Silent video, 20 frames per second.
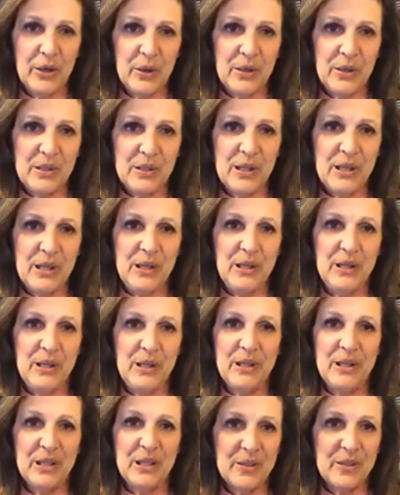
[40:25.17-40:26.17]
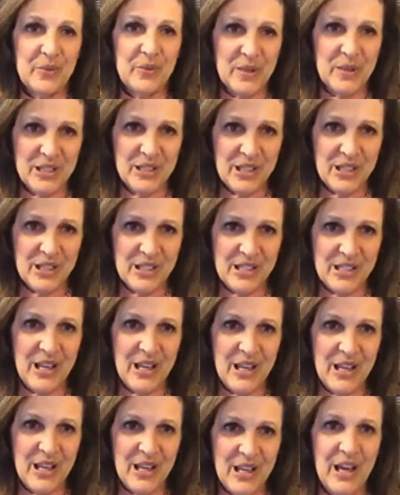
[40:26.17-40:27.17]
He doesn't want to
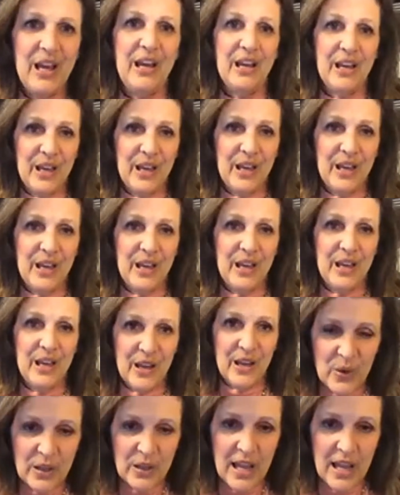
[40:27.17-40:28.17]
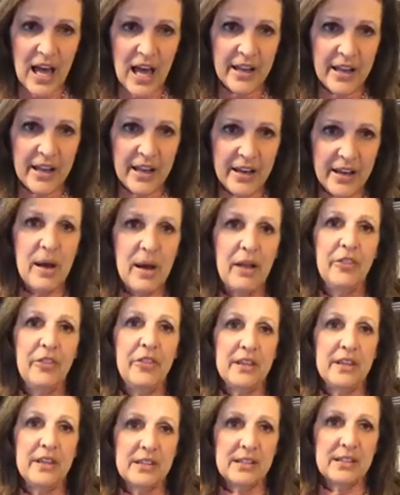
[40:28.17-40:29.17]
say a whole lot
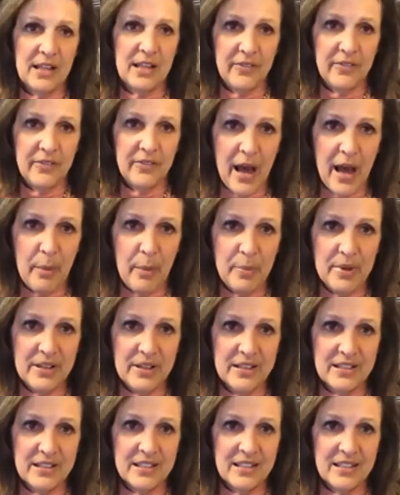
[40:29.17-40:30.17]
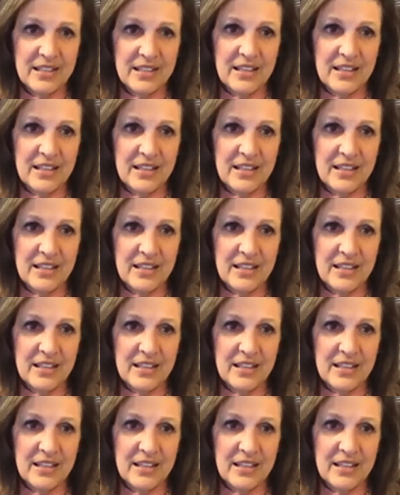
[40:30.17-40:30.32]
about things that have happened.